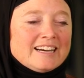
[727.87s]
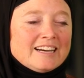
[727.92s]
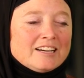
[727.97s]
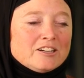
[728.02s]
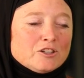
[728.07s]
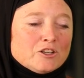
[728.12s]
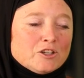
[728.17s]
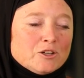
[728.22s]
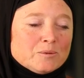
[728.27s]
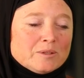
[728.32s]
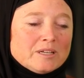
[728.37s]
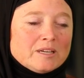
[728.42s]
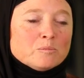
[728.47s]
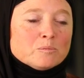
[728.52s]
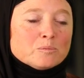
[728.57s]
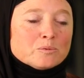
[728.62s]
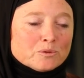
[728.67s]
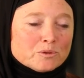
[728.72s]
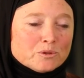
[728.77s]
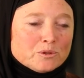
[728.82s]
I don't know,
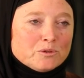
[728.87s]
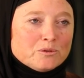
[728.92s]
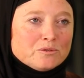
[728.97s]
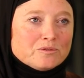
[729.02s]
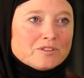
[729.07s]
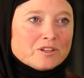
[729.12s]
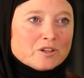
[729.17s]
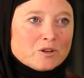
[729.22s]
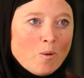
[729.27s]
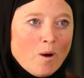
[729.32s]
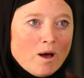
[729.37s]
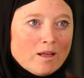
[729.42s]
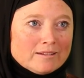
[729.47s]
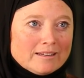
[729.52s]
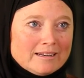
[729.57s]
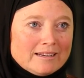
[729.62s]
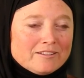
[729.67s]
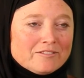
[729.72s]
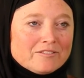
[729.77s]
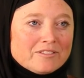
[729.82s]
improve the
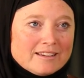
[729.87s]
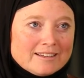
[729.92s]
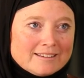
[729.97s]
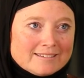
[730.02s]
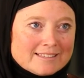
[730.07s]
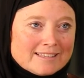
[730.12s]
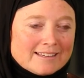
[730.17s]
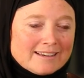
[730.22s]
quality of things